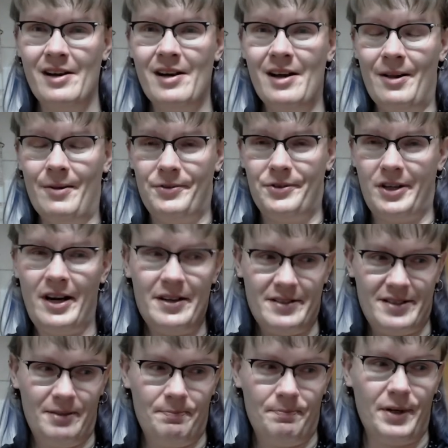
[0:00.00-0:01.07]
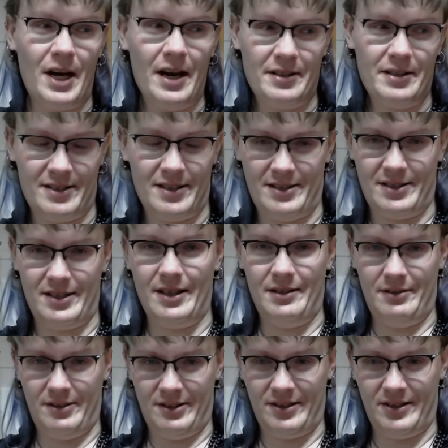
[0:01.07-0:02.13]
rising prices and
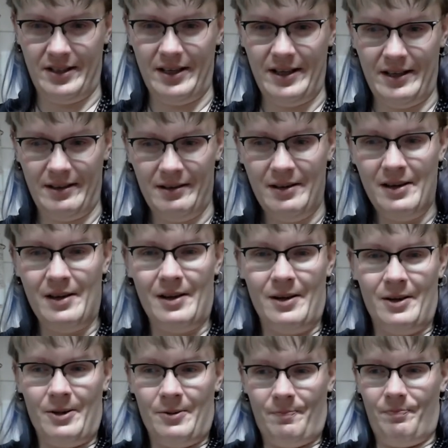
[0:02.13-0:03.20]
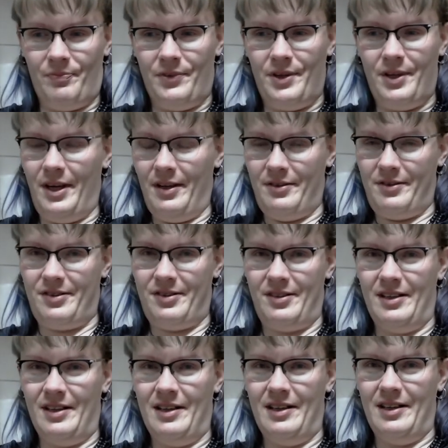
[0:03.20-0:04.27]

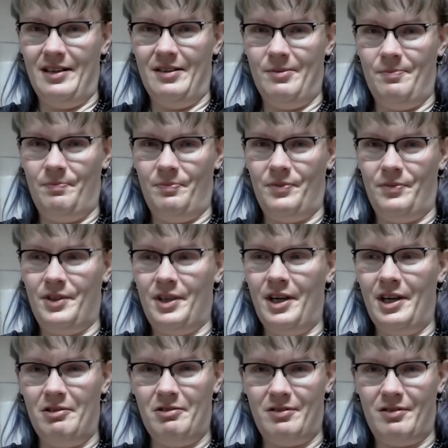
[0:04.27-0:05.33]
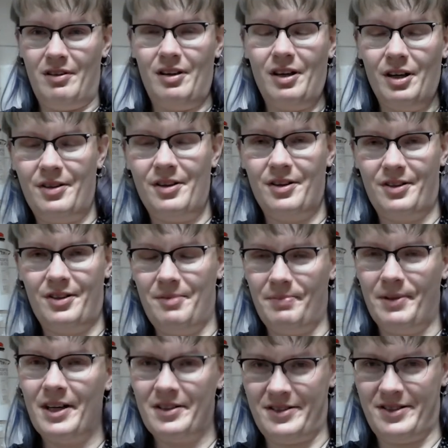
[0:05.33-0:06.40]
no
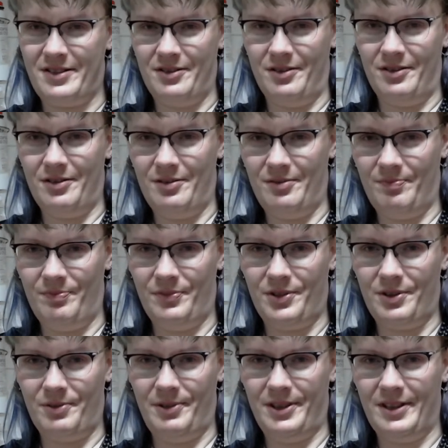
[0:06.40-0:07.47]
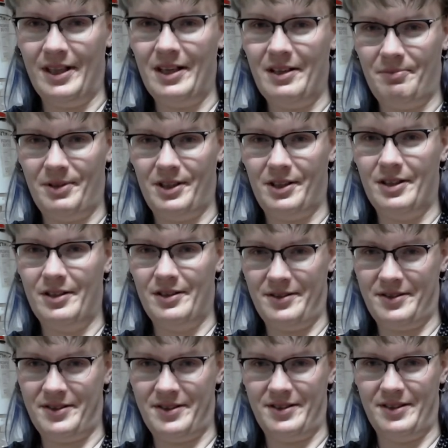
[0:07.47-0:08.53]
repairs to be done because
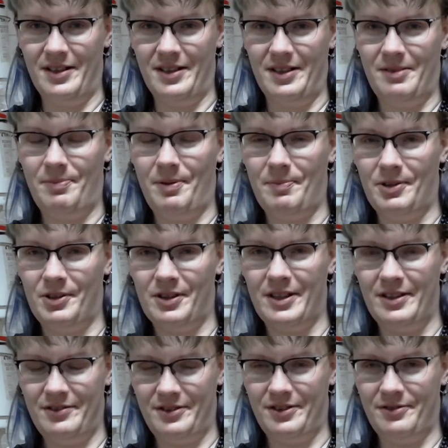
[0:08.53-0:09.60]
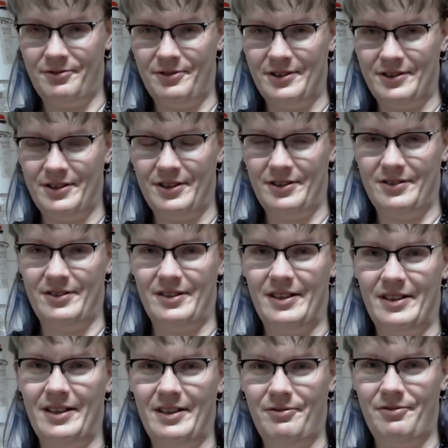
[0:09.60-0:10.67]
people can't afford it, I
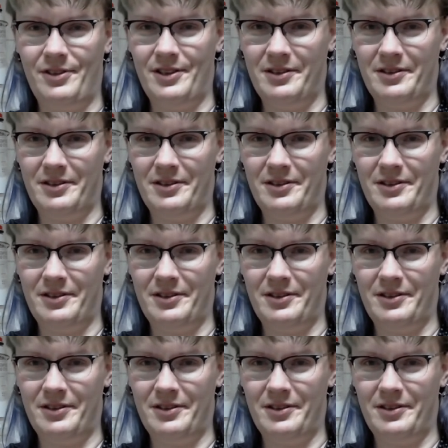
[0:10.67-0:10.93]
think.